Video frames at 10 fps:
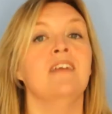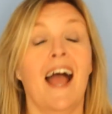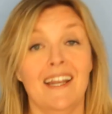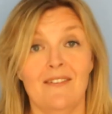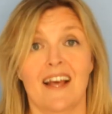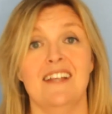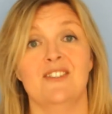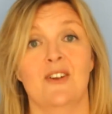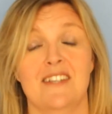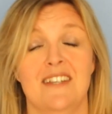And if
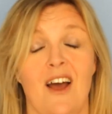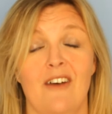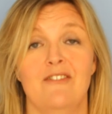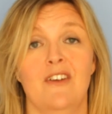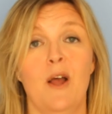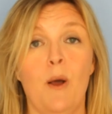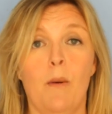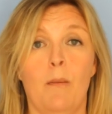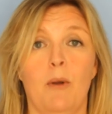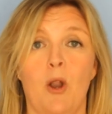that's not enough,
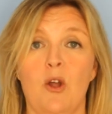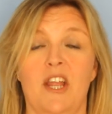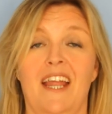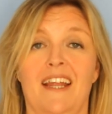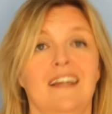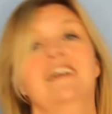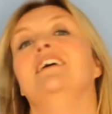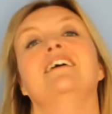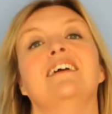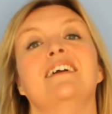blogging
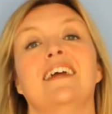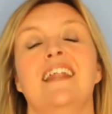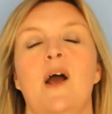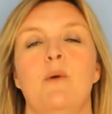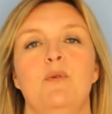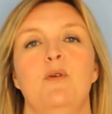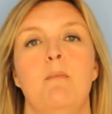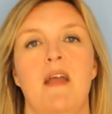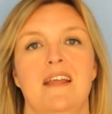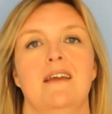can help you
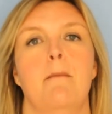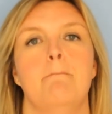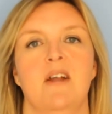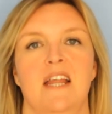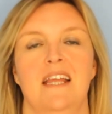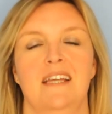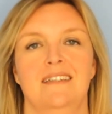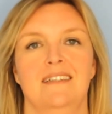make money